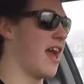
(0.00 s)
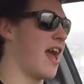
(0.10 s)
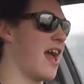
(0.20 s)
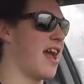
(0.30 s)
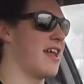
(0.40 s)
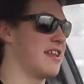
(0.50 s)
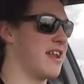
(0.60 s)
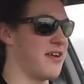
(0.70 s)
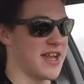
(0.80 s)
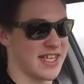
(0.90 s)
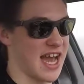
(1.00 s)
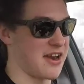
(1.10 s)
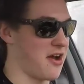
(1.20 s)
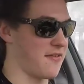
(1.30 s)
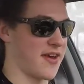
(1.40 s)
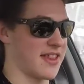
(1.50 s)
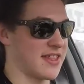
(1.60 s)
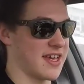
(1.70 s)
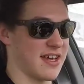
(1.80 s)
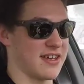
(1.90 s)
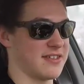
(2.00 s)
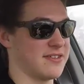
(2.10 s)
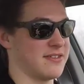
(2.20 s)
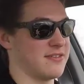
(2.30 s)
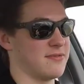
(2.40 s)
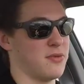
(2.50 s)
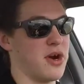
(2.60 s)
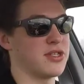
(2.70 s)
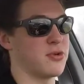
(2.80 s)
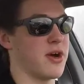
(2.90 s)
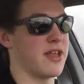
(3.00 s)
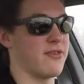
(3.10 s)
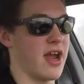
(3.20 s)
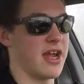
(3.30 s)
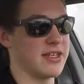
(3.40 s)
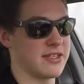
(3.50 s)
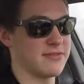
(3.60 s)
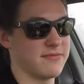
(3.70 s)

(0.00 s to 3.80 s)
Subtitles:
and you know, it died off at the 120 range.